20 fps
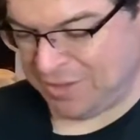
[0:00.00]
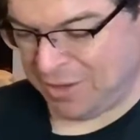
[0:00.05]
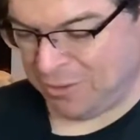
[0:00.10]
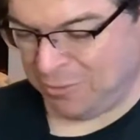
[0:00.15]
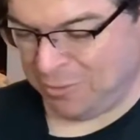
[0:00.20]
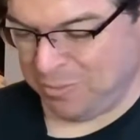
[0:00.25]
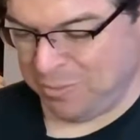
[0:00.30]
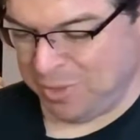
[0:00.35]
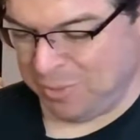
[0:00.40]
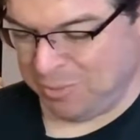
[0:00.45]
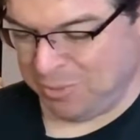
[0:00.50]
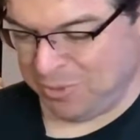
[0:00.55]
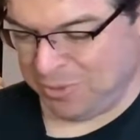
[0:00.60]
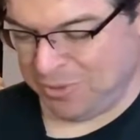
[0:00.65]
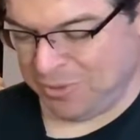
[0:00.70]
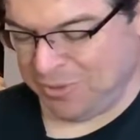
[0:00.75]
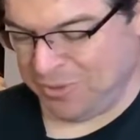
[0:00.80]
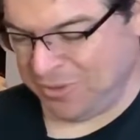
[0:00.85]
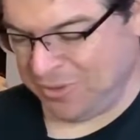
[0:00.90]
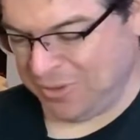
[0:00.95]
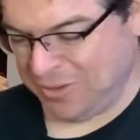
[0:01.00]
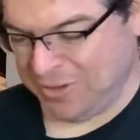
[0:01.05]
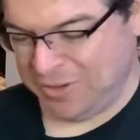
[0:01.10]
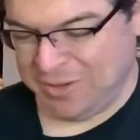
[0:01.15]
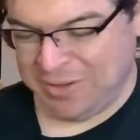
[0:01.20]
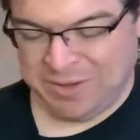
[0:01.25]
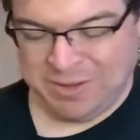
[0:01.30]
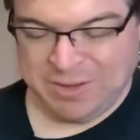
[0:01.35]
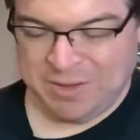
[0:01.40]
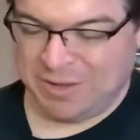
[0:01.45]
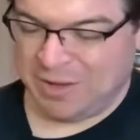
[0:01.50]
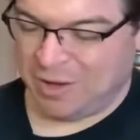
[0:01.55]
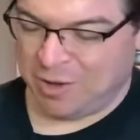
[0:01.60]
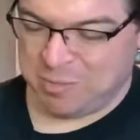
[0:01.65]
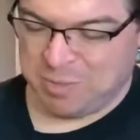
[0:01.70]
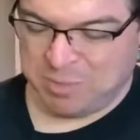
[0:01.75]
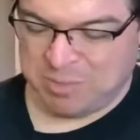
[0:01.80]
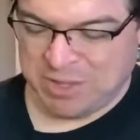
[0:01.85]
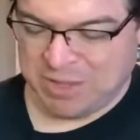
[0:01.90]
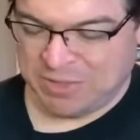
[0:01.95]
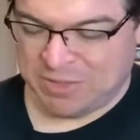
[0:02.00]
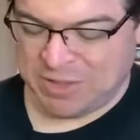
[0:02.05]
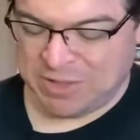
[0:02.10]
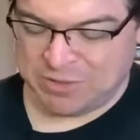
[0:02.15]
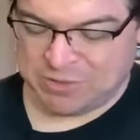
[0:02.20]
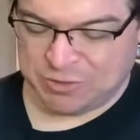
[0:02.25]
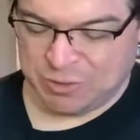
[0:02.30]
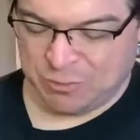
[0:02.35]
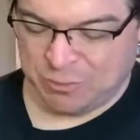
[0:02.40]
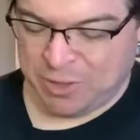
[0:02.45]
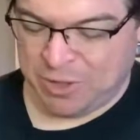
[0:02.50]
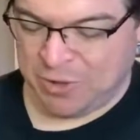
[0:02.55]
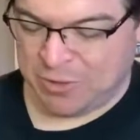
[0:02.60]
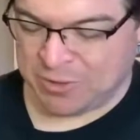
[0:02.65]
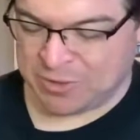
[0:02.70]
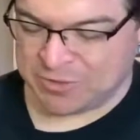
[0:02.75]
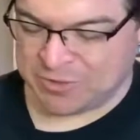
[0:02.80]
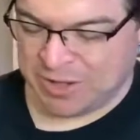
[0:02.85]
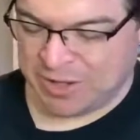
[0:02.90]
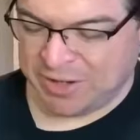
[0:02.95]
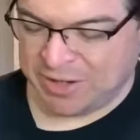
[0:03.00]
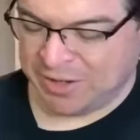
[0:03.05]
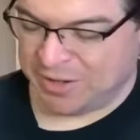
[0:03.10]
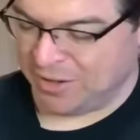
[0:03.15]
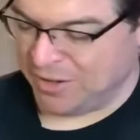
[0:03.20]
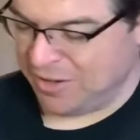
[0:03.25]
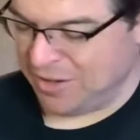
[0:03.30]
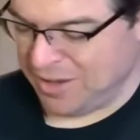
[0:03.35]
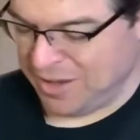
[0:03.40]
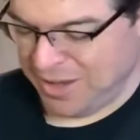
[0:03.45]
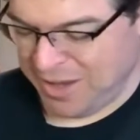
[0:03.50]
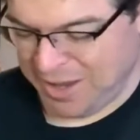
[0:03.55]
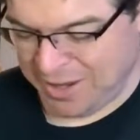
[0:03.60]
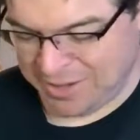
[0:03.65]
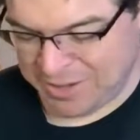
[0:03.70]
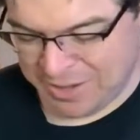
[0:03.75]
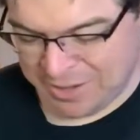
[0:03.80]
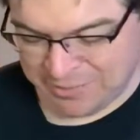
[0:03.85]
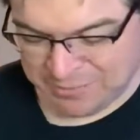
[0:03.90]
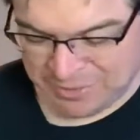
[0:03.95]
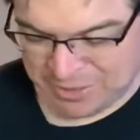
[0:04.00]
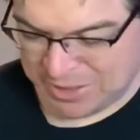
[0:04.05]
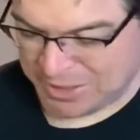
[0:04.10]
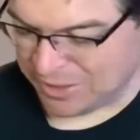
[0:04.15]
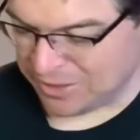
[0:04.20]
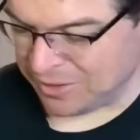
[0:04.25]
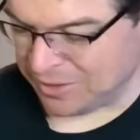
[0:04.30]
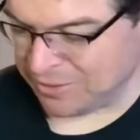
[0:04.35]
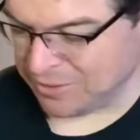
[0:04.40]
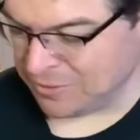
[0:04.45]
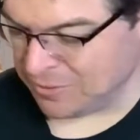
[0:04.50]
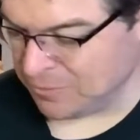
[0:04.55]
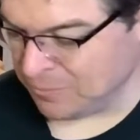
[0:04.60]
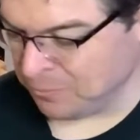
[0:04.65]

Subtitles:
I remember that thing so well because I had kind of like an